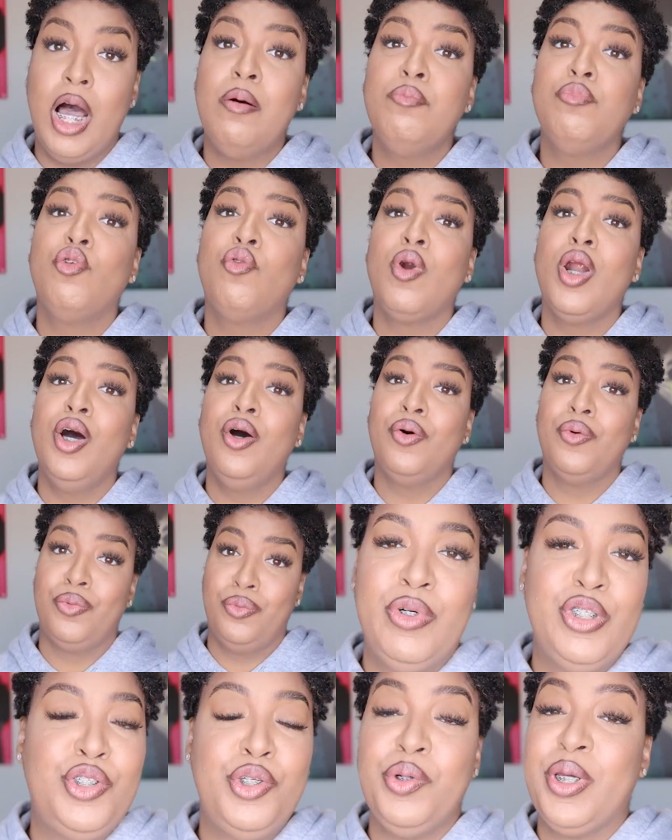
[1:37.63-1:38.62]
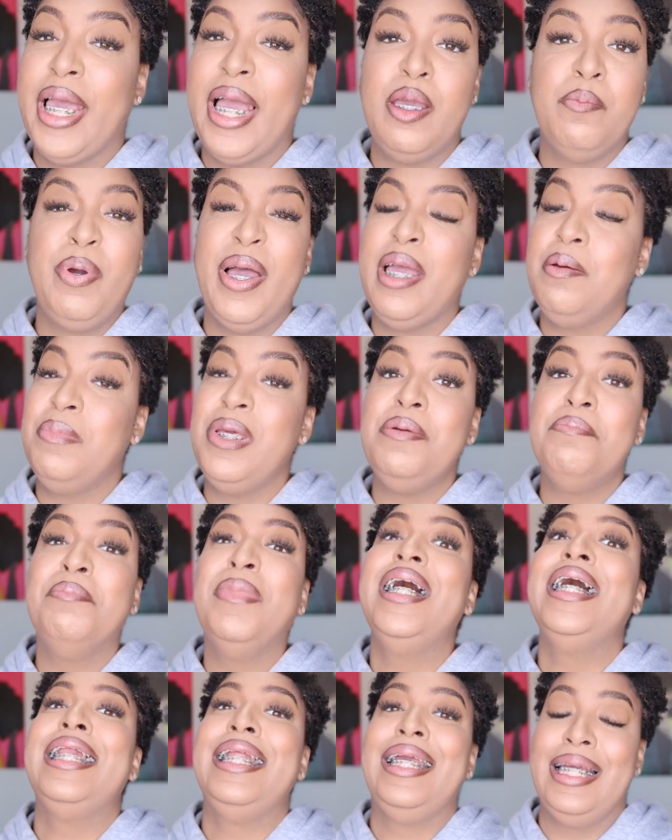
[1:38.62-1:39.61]
I'm grown, but you can't pay me
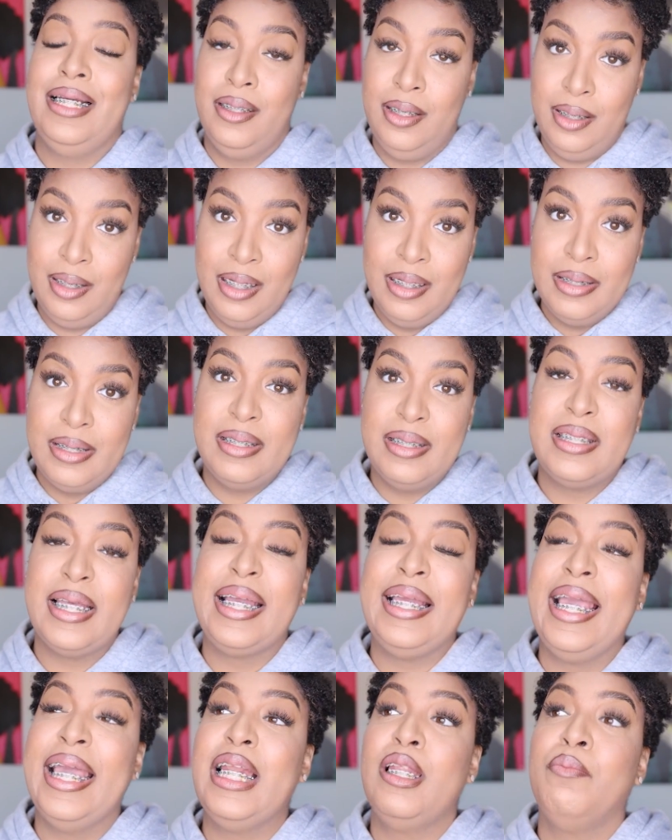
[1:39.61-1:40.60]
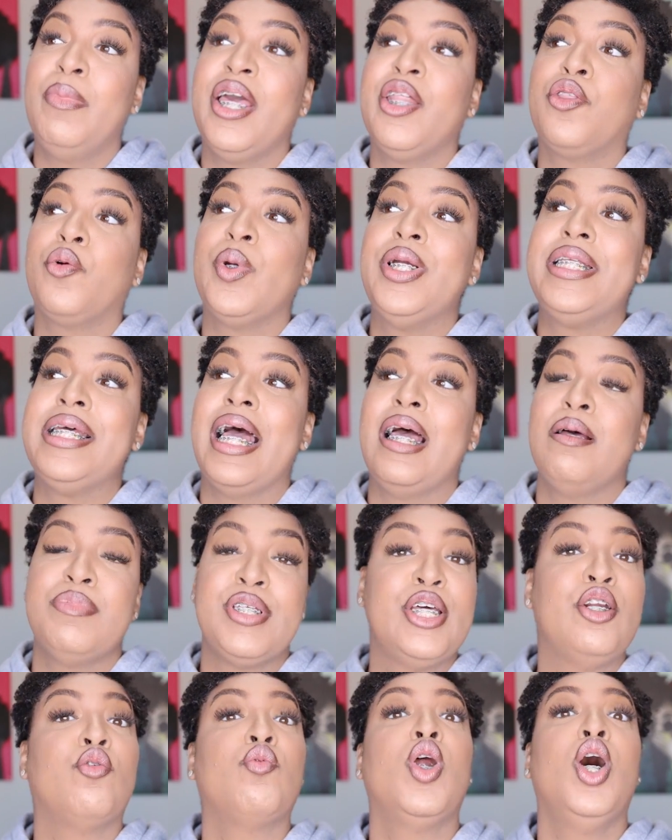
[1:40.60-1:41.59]
money to say Candyman three times
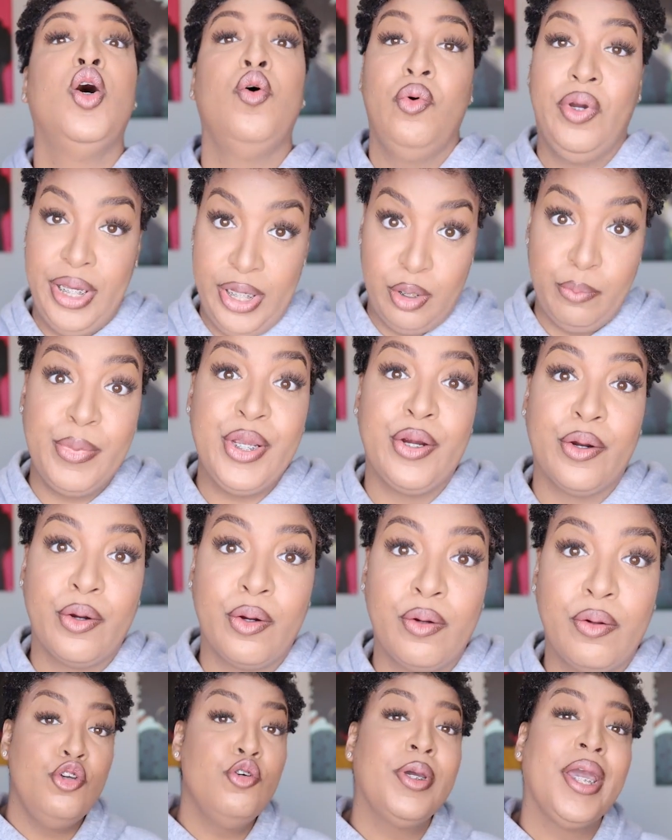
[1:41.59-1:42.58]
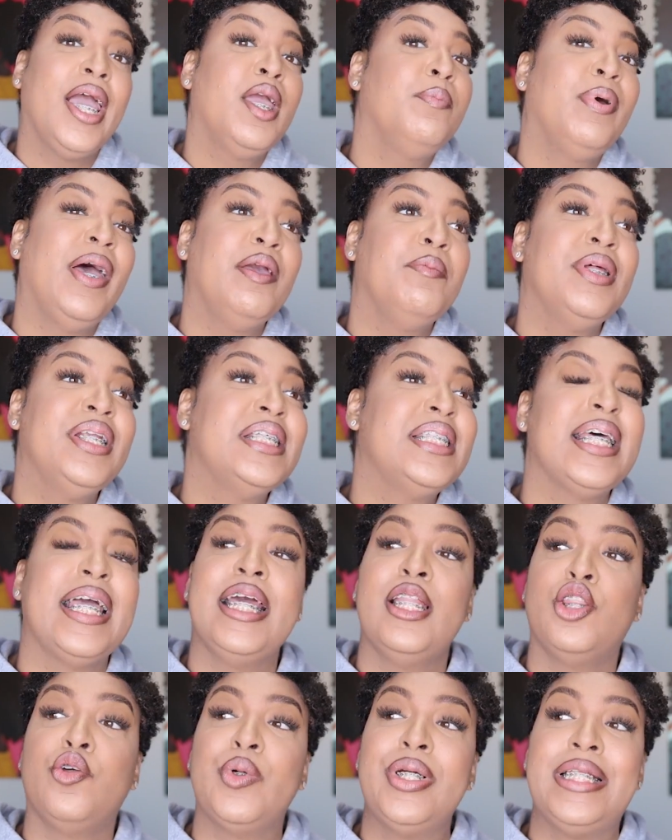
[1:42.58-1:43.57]
in a row in a mirror. You can't pay me to
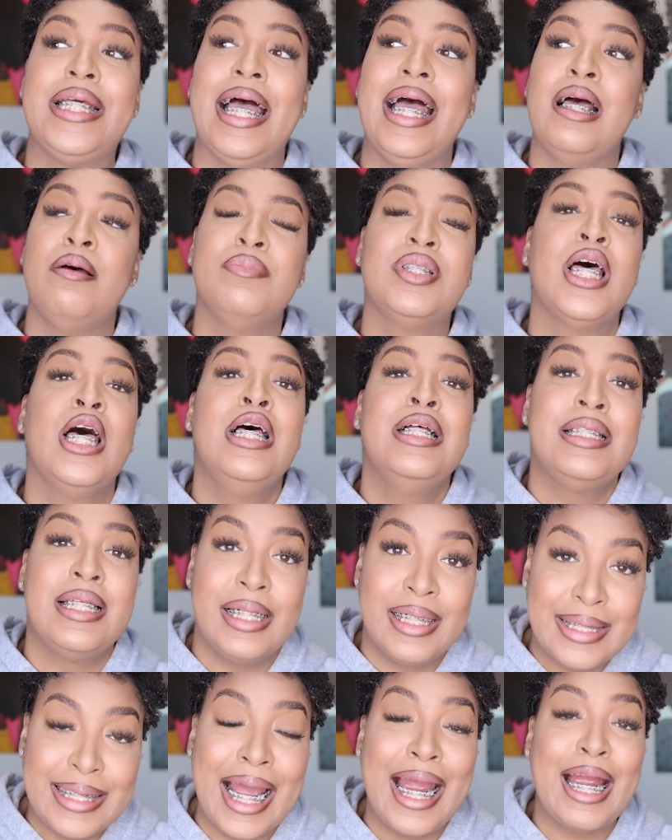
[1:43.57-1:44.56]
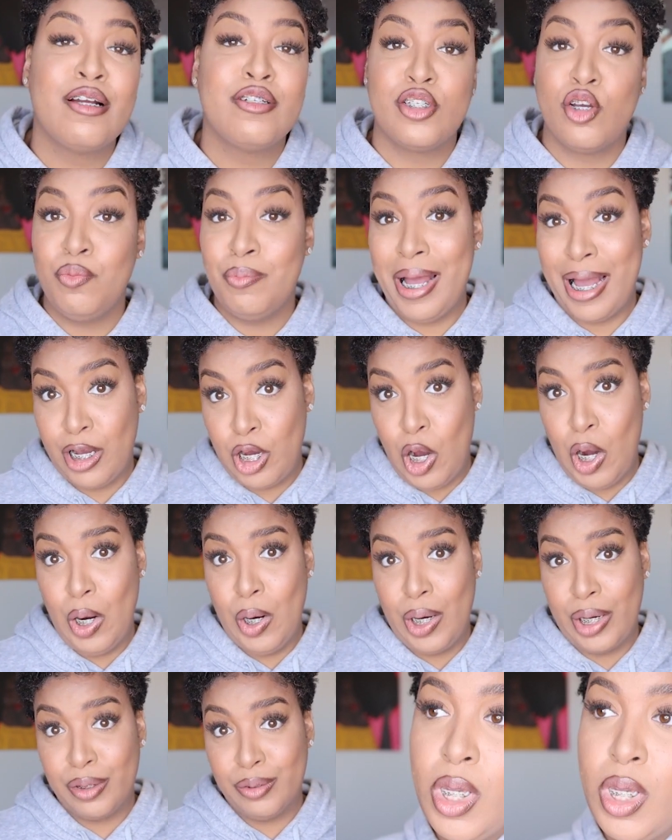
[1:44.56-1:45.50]
say it three times to the tires on my car.